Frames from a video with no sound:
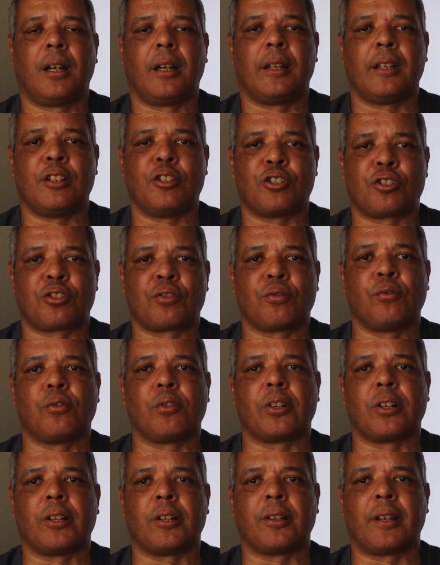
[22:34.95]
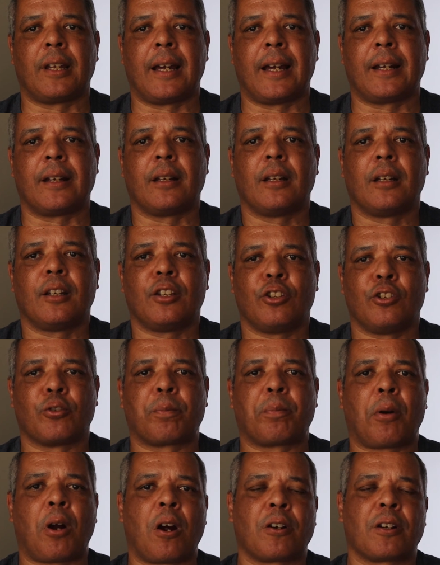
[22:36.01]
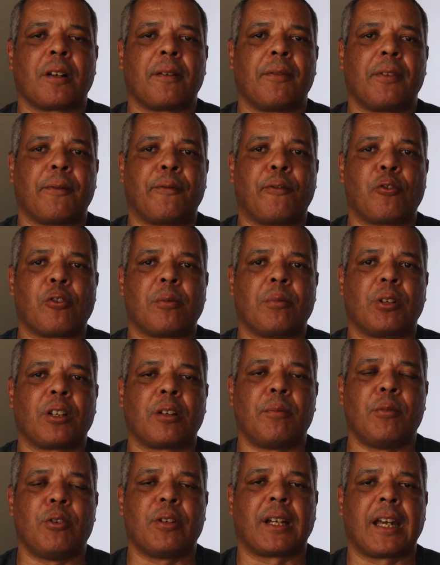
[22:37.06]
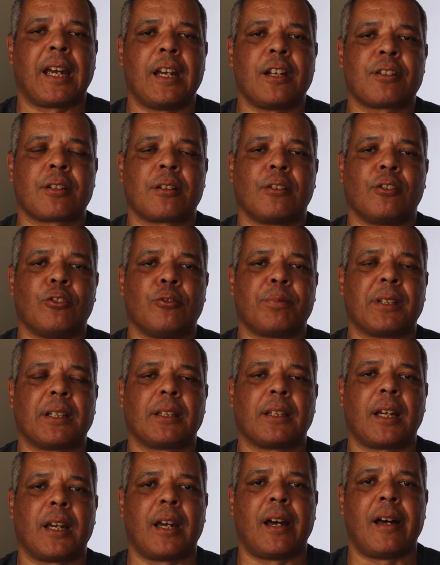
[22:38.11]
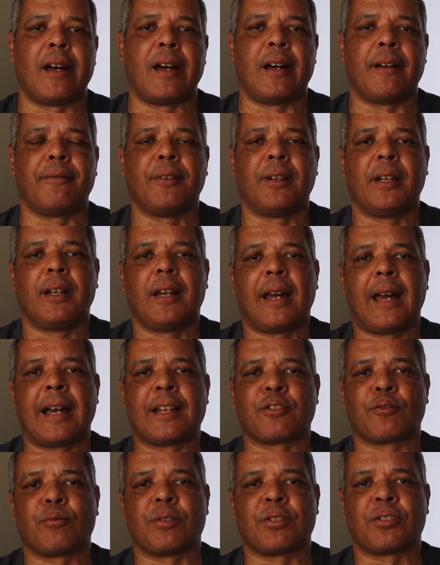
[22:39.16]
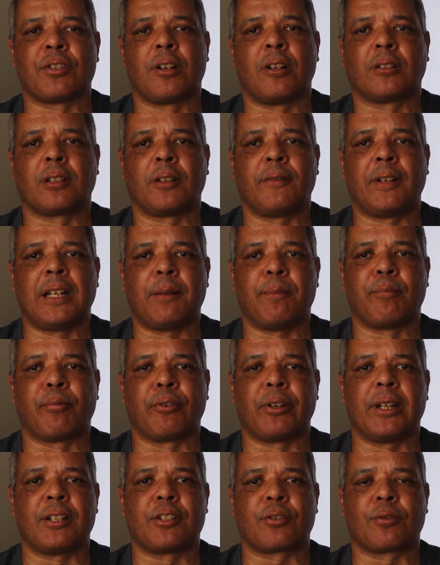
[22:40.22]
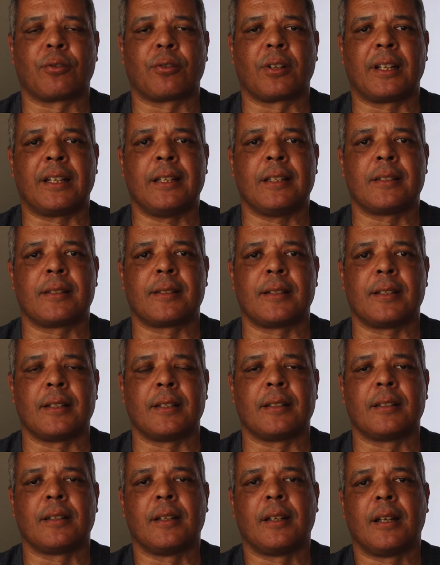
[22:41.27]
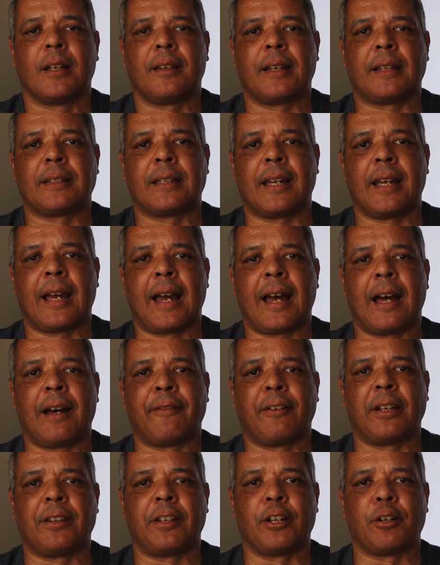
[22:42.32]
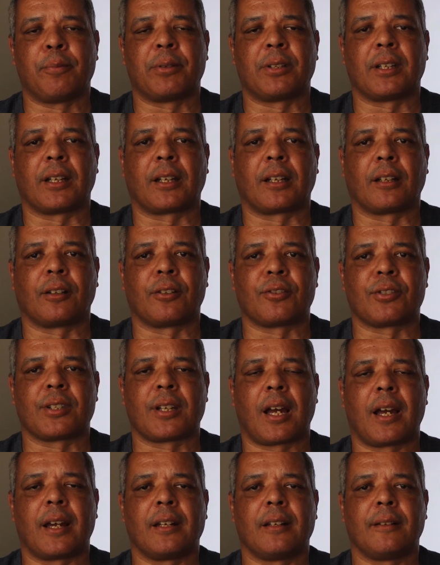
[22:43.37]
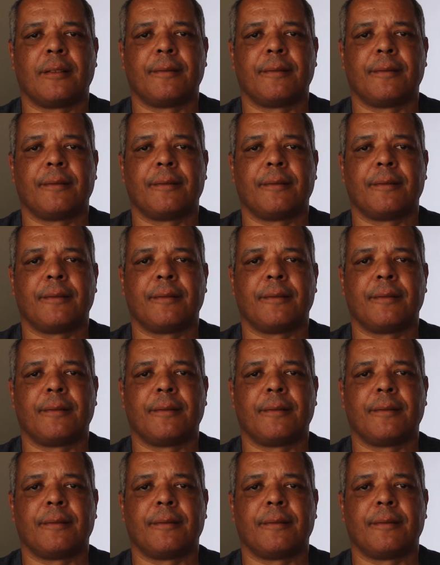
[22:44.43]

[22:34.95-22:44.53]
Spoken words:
ensure that you're part of the formal communication loop that they have as a result of any breach or incident that they have on their particular side.